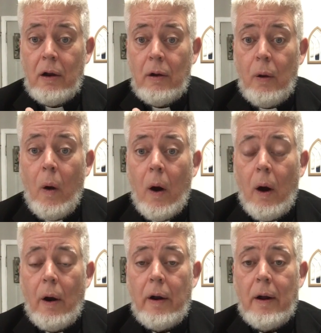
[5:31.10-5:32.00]
Lord,
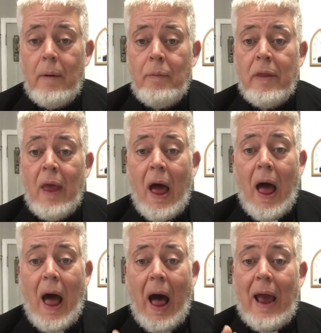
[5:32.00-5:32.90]

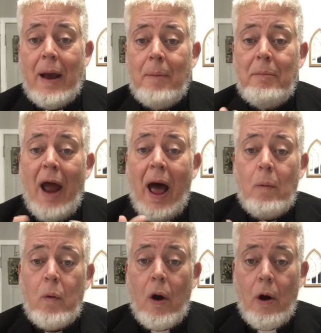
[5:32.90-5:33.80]
I am
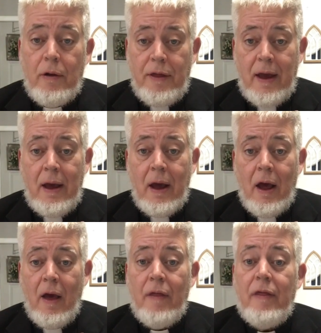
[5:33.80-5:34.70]
not worthy
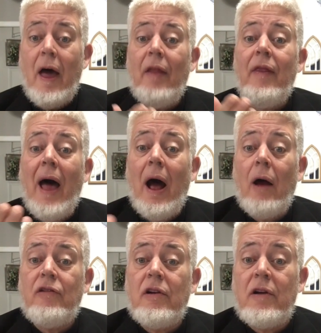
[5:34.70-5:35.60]
that thou
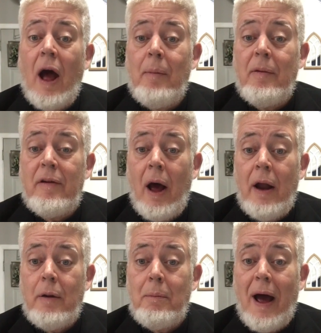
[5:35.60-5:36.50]
should come
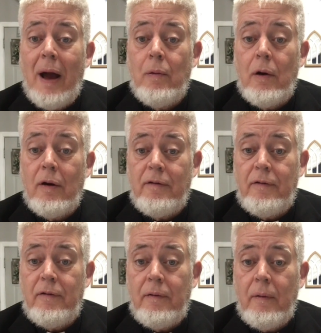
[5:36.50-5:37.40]
under my
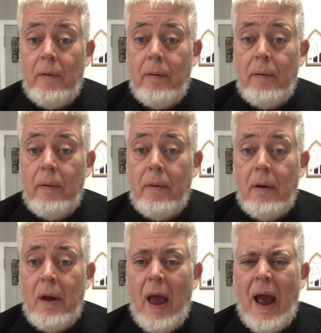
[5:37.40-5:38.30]
roof.
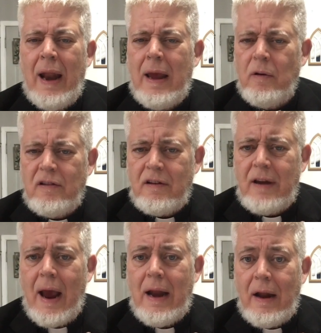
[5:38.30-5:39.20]
And he was
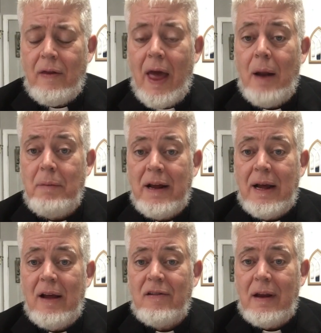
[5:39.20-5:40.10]
stating that
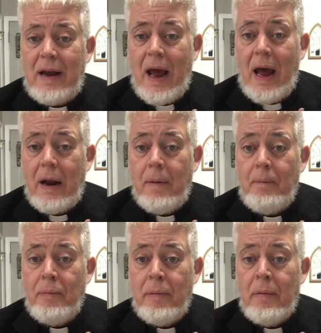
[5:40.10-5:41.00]
because, again,
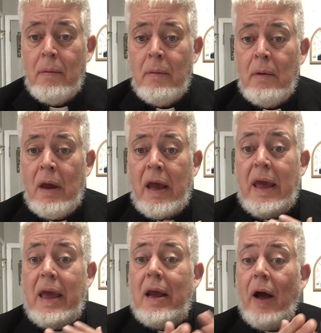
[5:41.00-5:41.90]

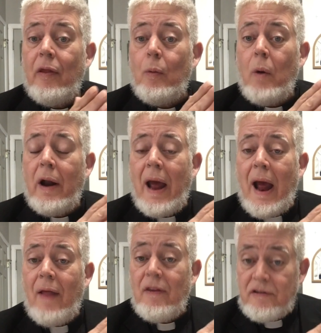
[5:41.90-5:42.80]
he, on the one
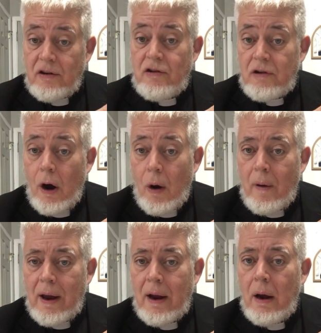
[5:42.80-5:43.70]
hand, the
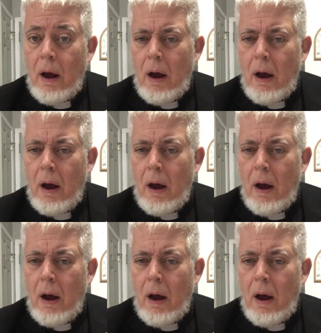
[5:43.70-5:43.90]
centurion,